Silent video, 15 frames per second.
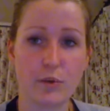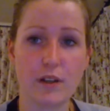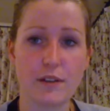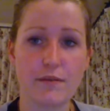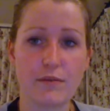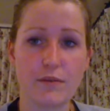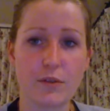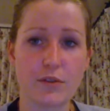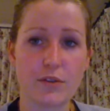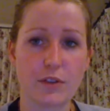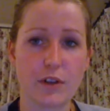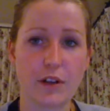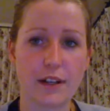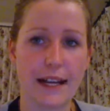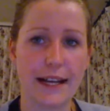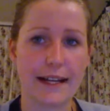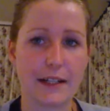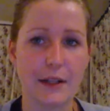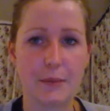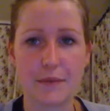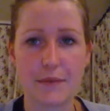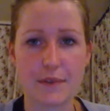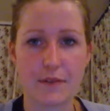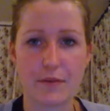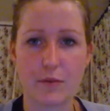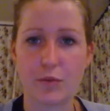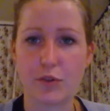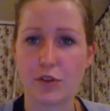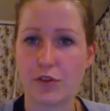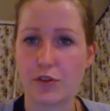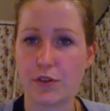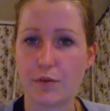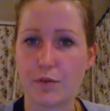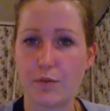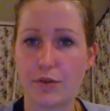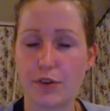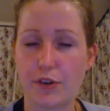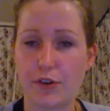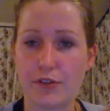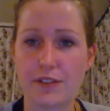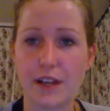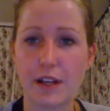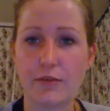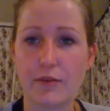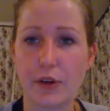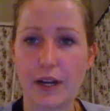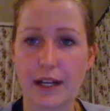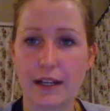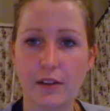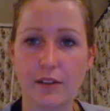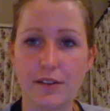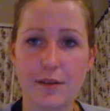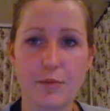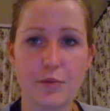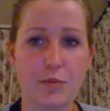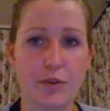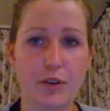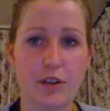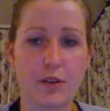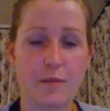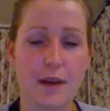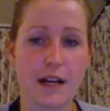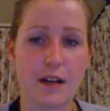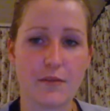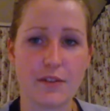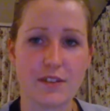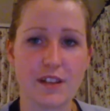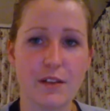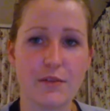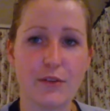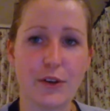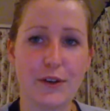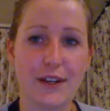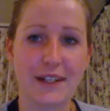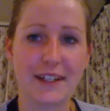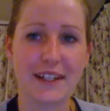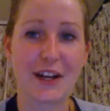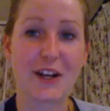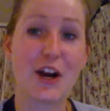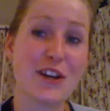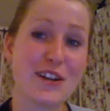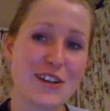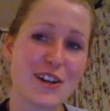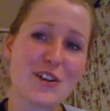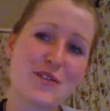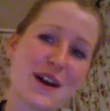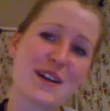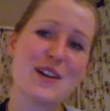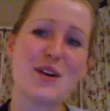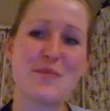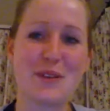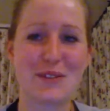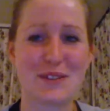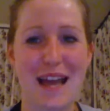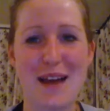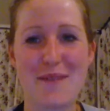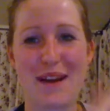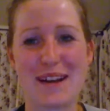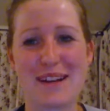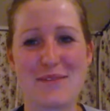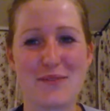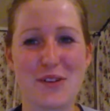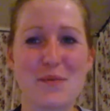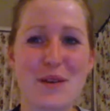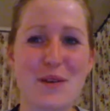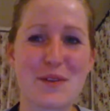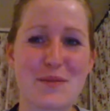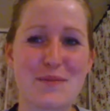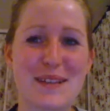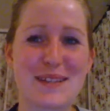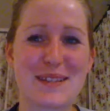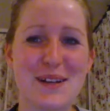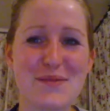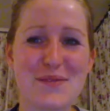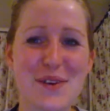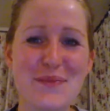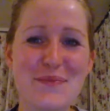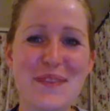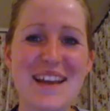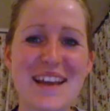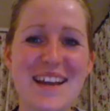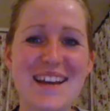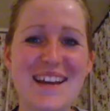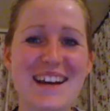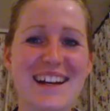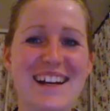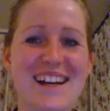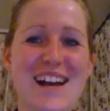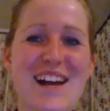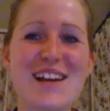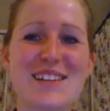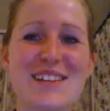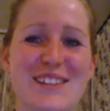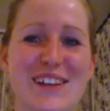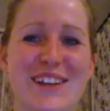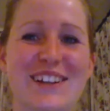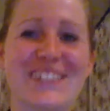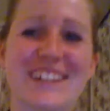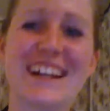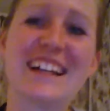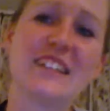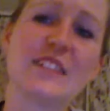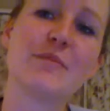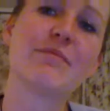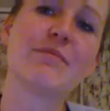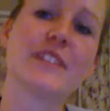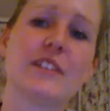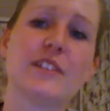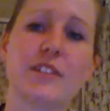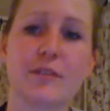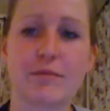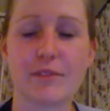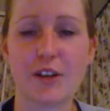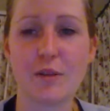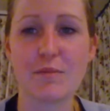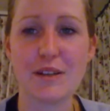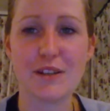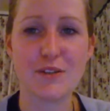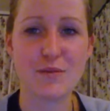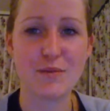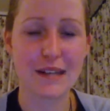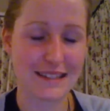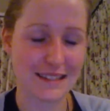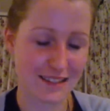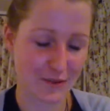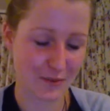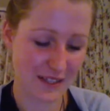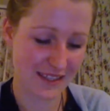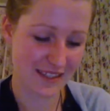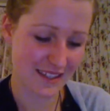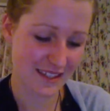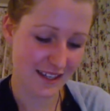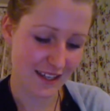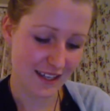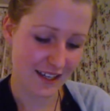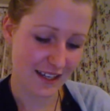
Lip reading: We've also got like stuff to put on your cell phone, like a little chip to put on the back of your cell phone. I can't show you right now because I am actually filming with my cell phone, so can't be in two places at once.